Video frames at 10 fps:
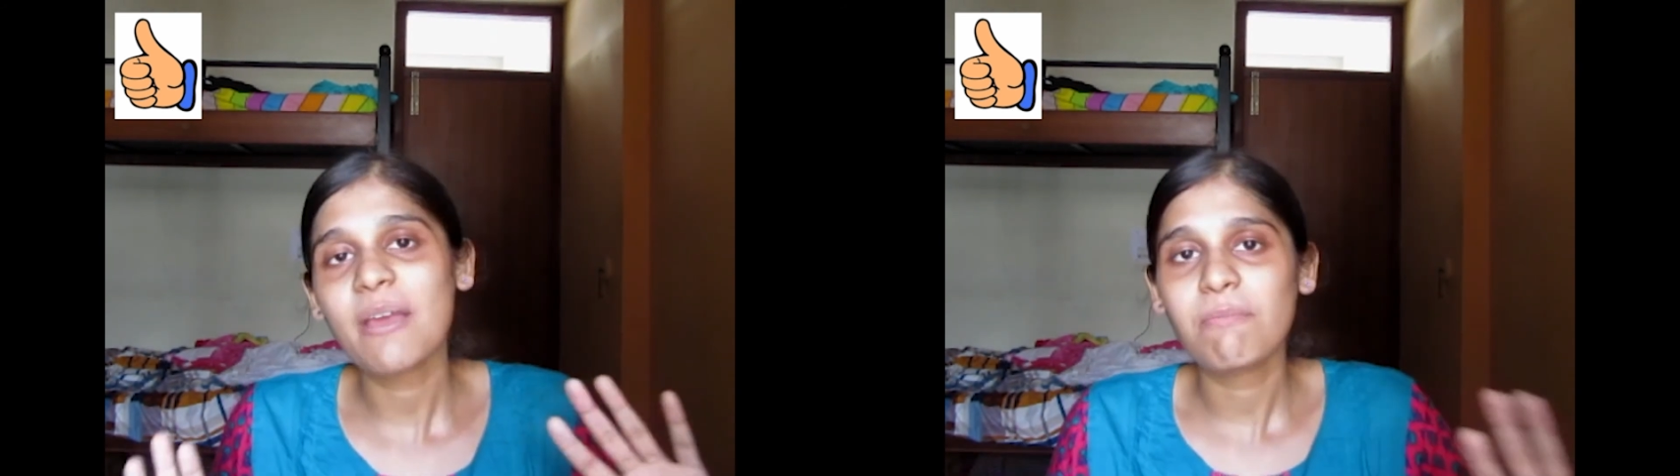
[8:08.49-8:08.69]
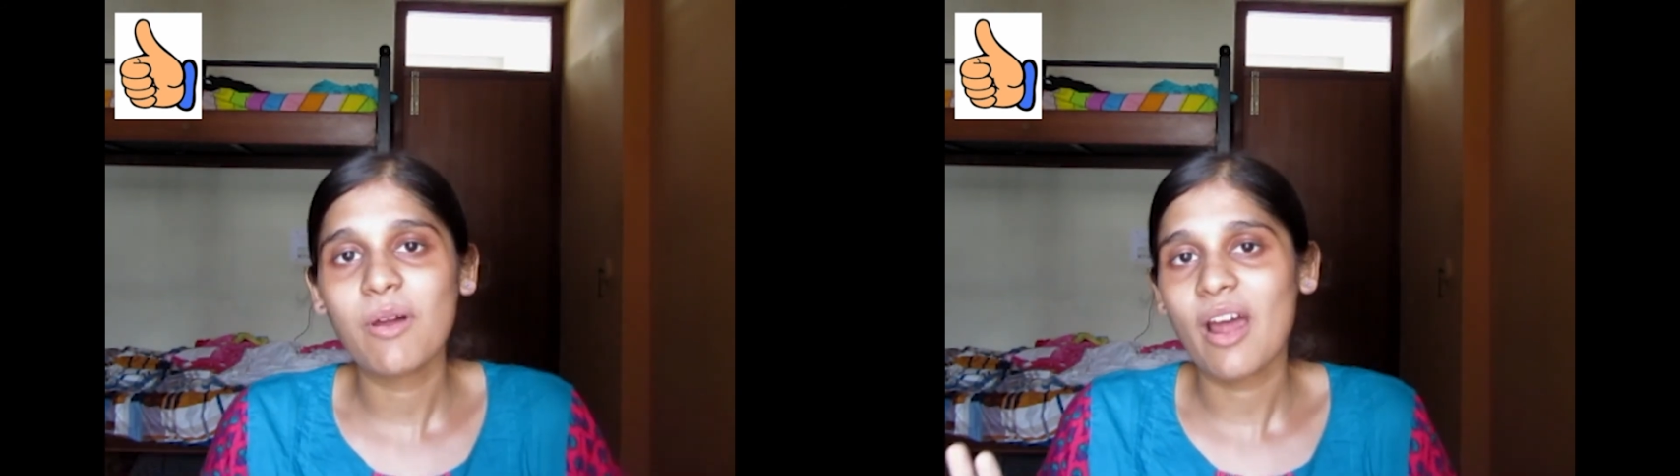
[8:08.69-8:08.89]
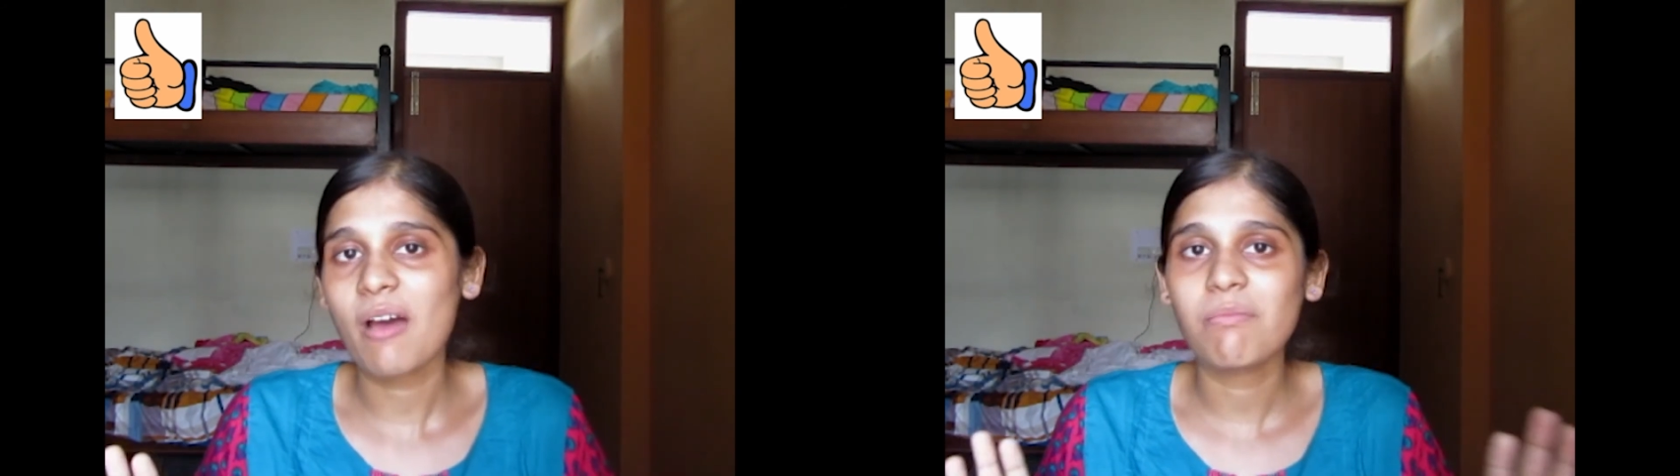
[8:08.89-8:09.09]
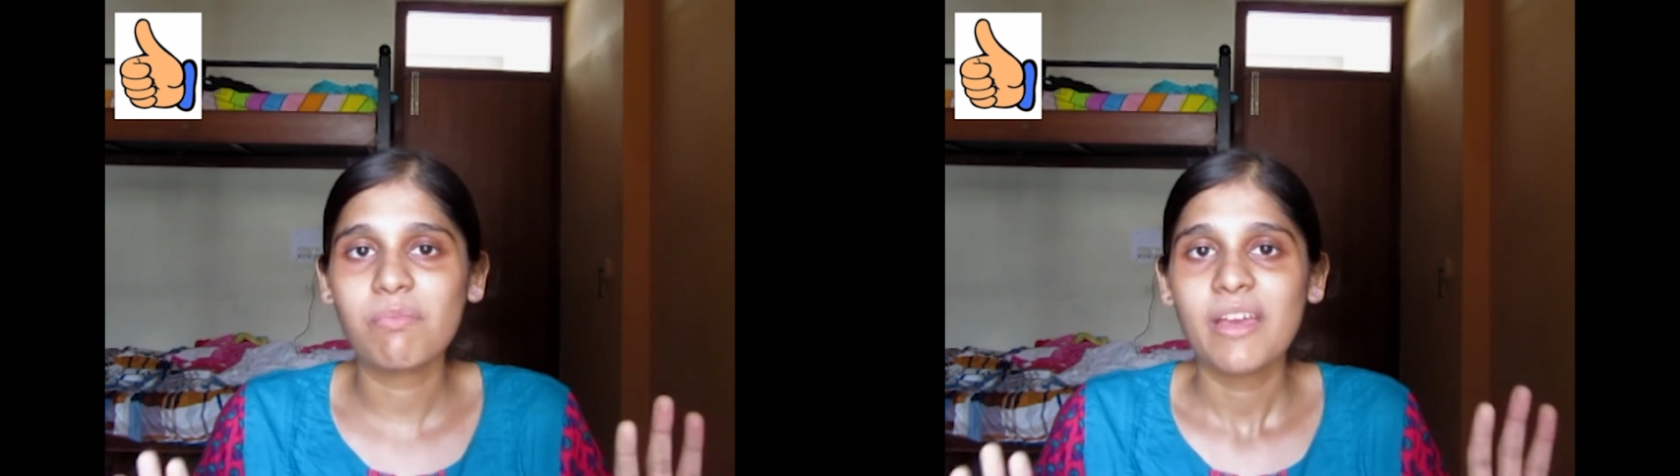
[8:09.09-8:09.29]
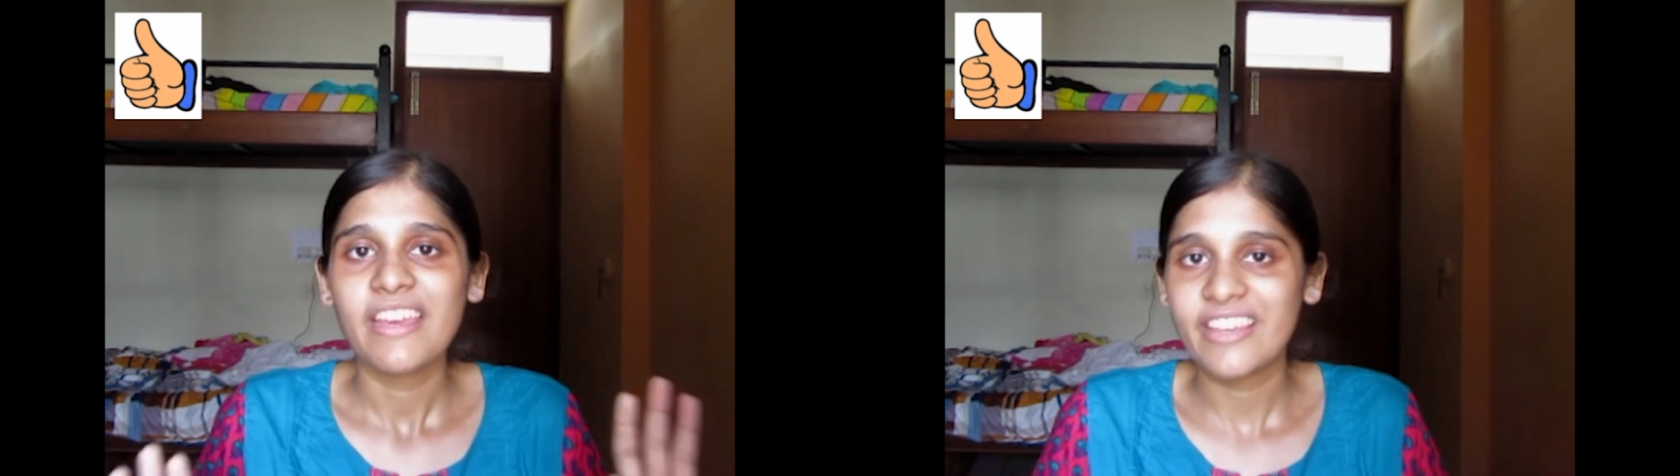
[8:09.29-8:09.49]
I put up
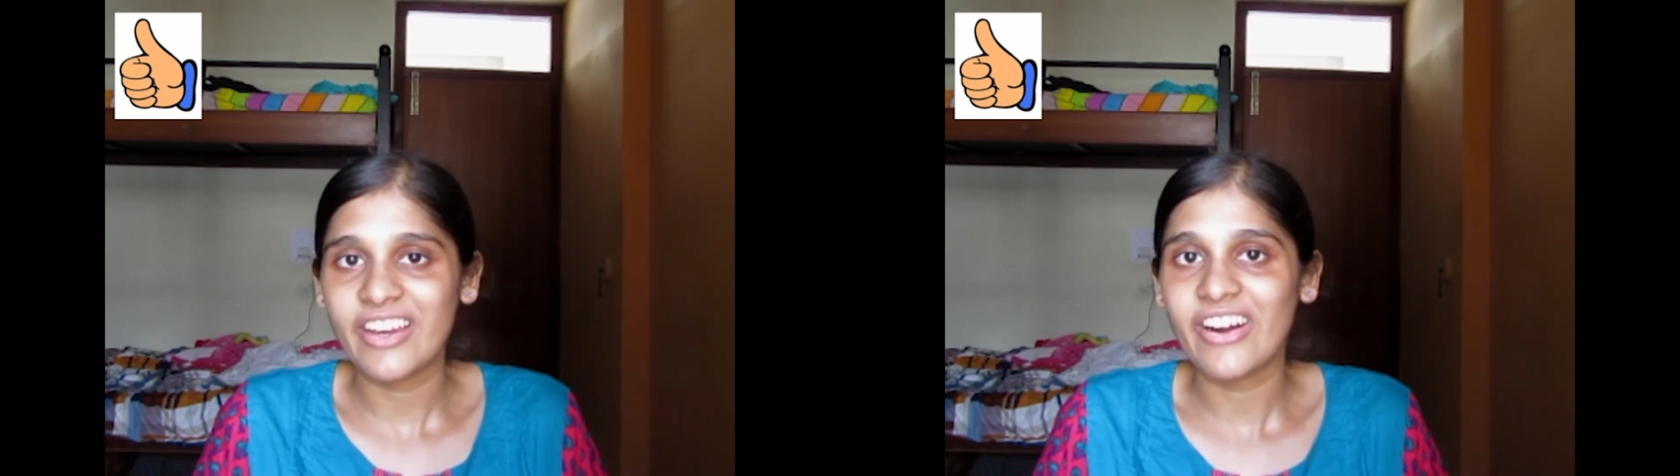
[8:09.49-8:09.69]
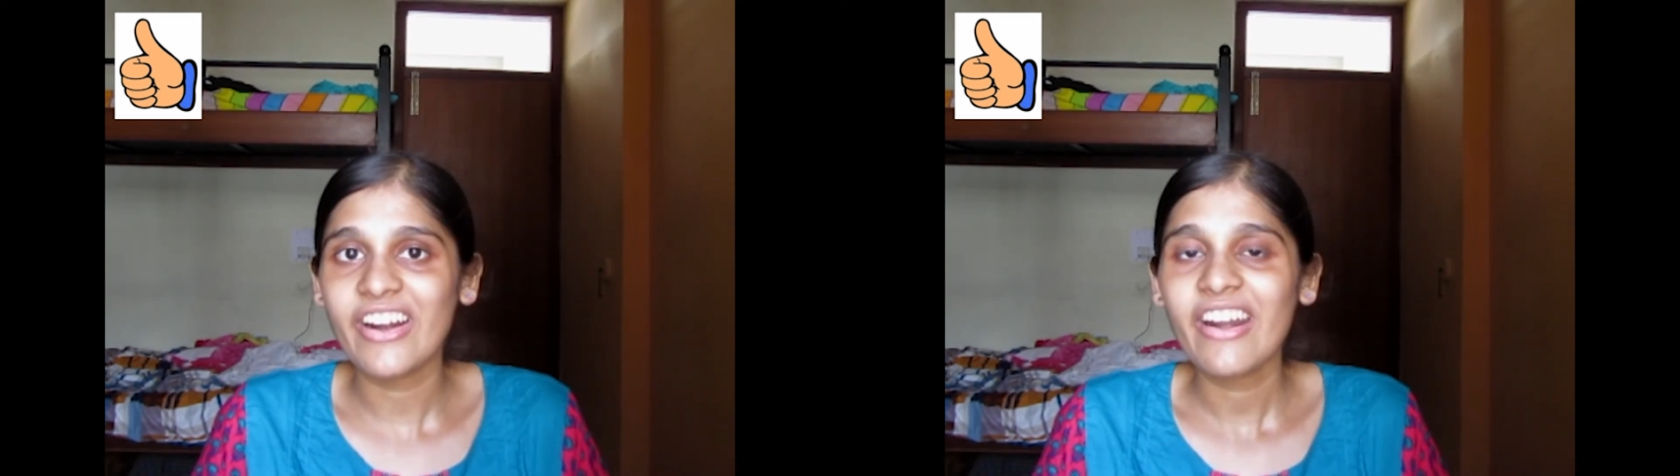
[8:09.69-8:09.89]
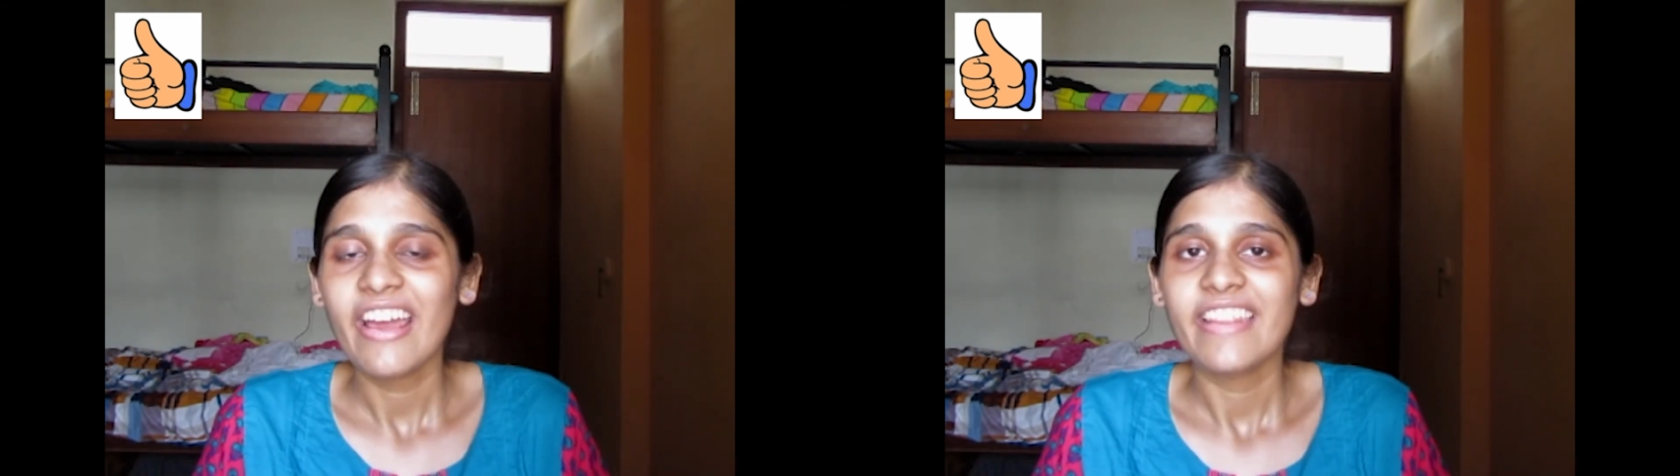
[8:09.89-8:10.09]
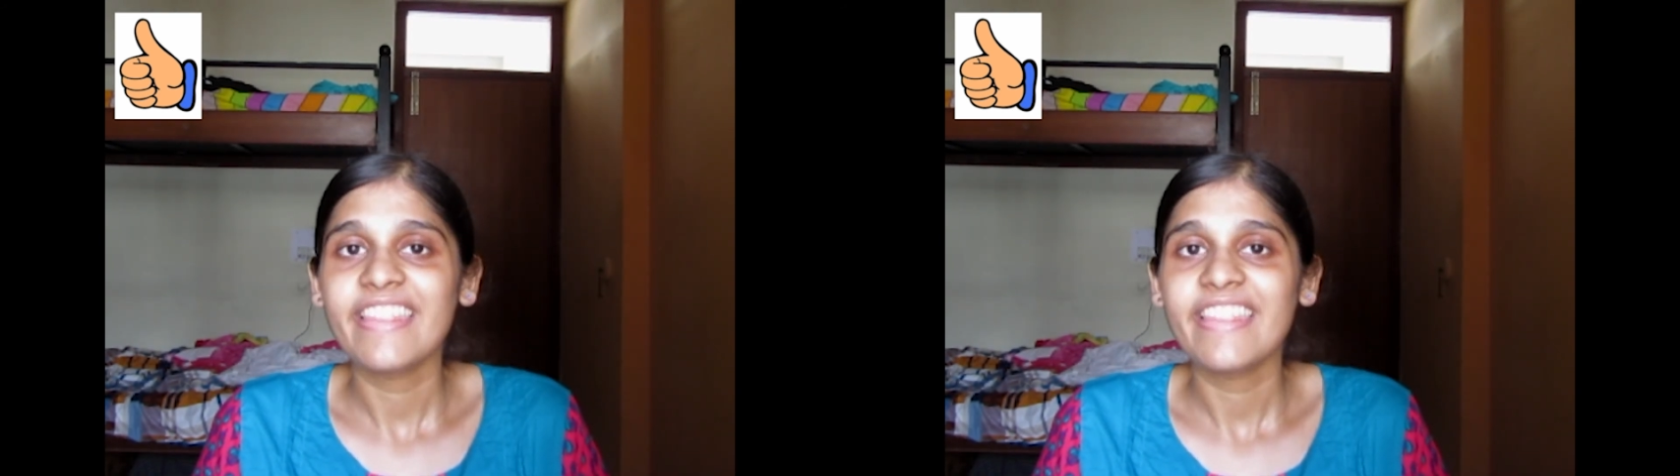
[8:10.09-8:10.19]
here,